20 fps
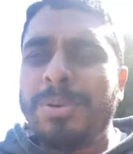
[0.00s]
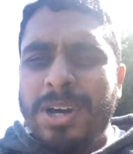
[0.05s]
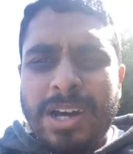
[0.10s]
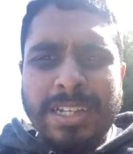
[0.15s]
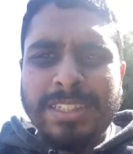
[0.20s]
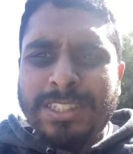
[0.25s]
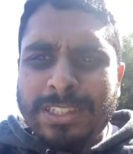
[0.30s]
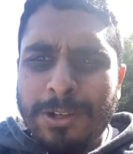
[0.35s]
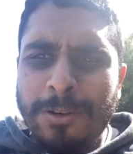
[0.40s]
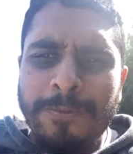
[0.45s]
I
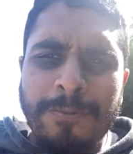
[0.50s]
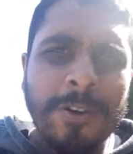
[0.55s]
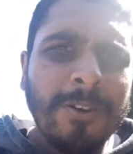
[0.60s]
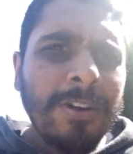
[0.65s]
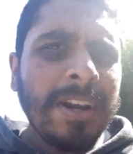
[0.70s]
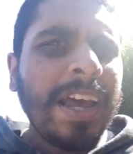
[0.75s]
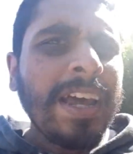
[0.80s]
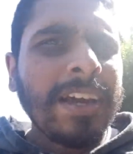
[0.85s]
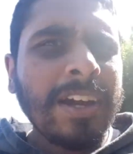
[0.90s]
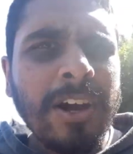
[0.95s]
still feel
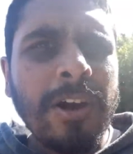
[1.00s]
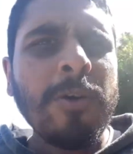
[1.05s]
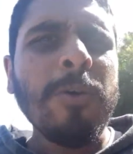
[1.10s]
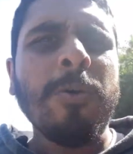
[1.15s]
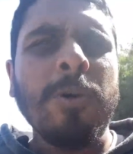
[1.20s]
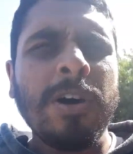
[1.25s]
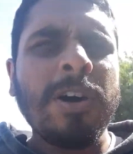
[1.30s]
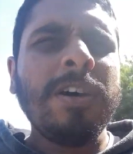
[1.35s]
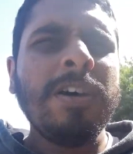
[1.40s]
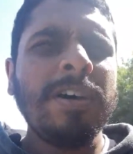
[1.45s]
like, oh,
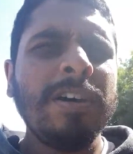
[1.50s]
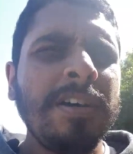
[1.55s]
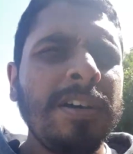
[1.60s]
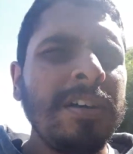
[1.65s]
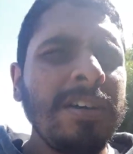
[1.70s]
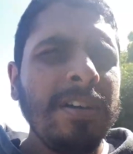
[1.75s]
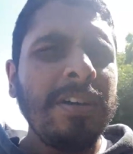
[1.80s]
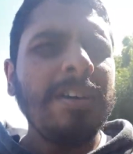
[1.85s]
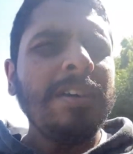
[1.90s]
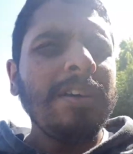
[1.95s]

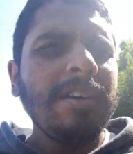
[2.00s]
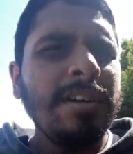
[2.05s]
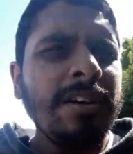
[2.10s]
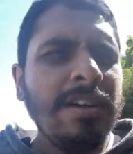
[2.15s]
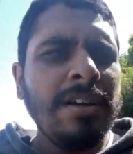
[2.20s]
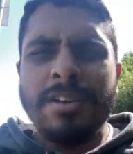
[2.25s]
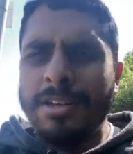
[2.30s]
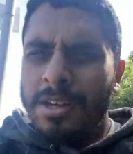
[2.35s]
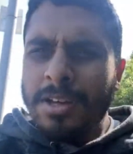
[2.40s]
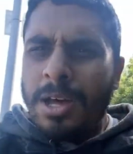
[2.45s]

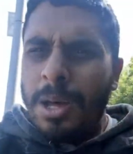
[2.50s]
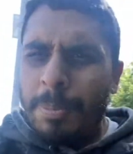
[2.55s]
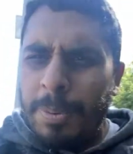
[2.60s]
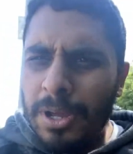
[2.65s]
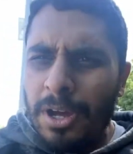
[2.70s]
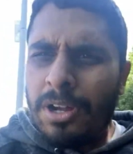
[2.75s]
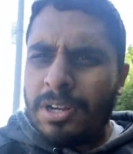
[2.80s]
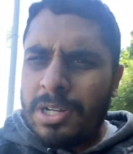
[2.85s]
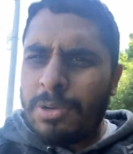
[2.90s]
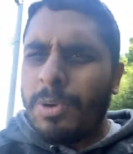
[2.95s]
a bit
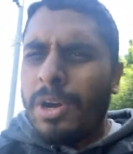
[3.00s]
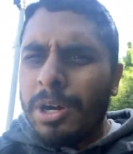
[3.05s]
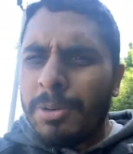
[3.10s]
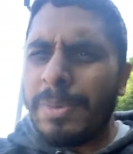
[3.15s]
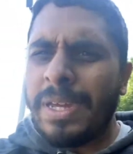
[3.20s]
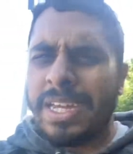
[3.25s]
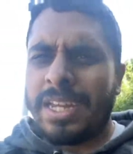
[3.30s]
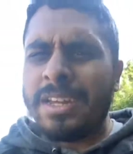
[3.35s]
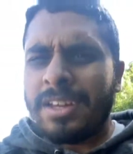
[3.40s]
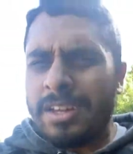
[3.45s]
underwhelming.